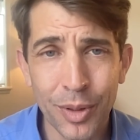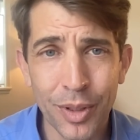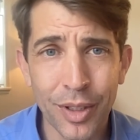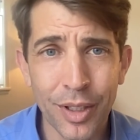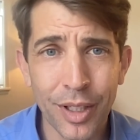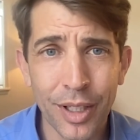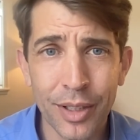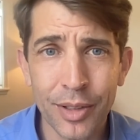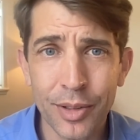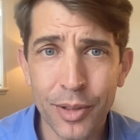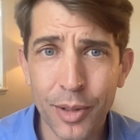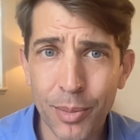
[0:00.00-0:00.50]
And
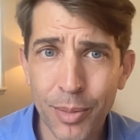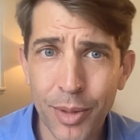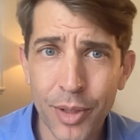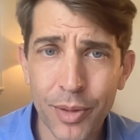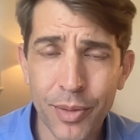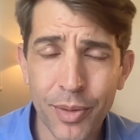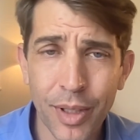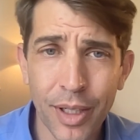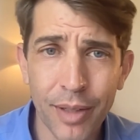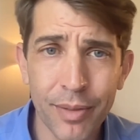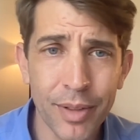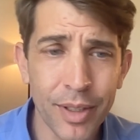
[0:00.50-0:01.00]
thanks so much
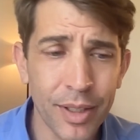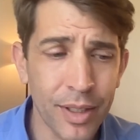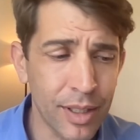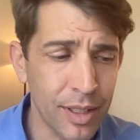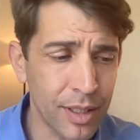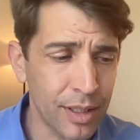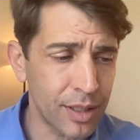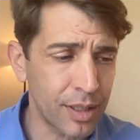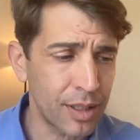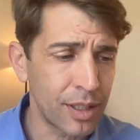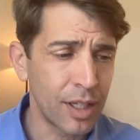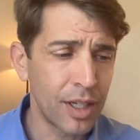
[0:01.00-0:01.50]
for
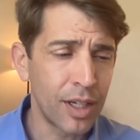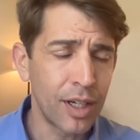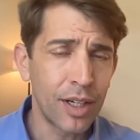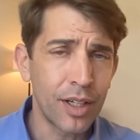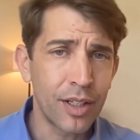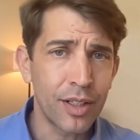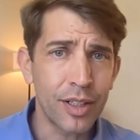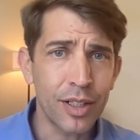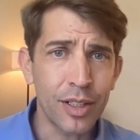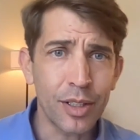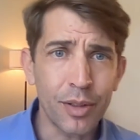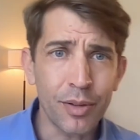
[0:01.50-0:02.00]
everything
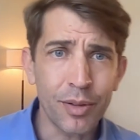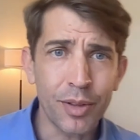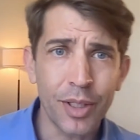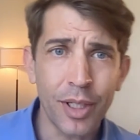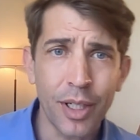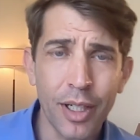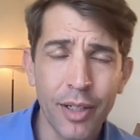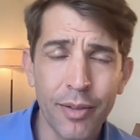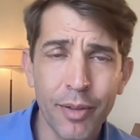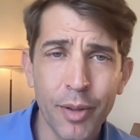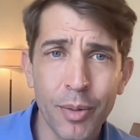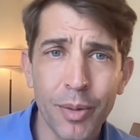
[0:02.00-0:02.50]
that you've
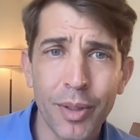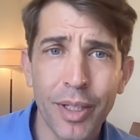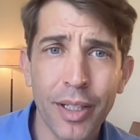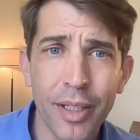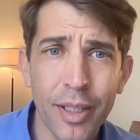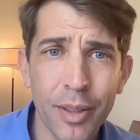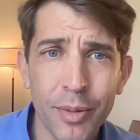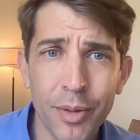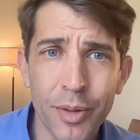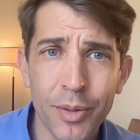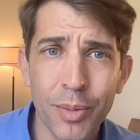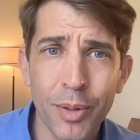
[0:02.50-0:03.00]
shared, everyone. I
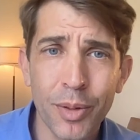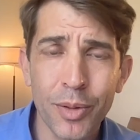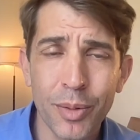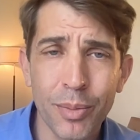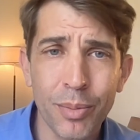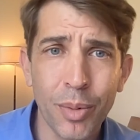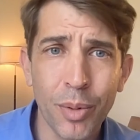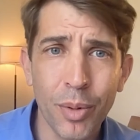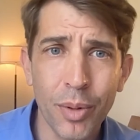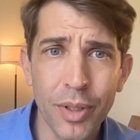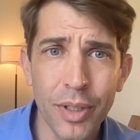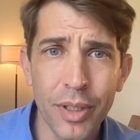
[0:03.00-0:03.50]
think what's most
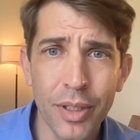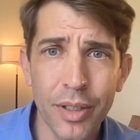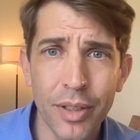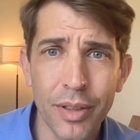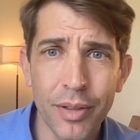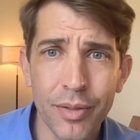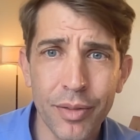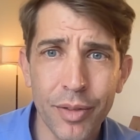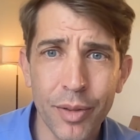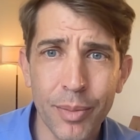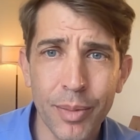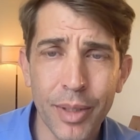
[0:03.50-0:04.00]

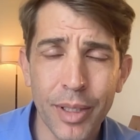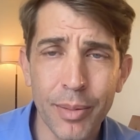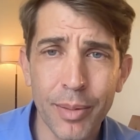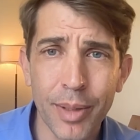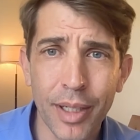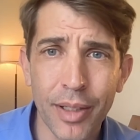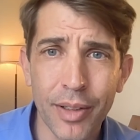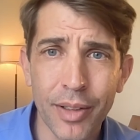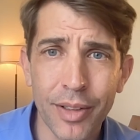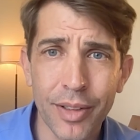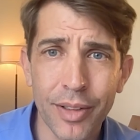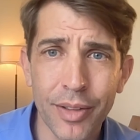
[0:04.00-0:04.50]
important for me
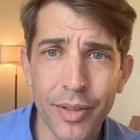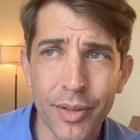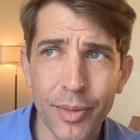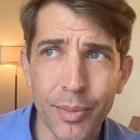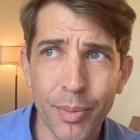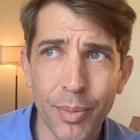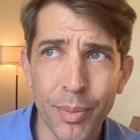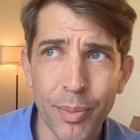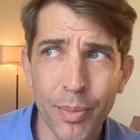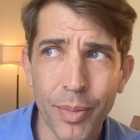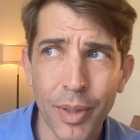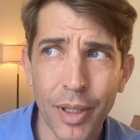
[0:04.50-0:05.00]
about this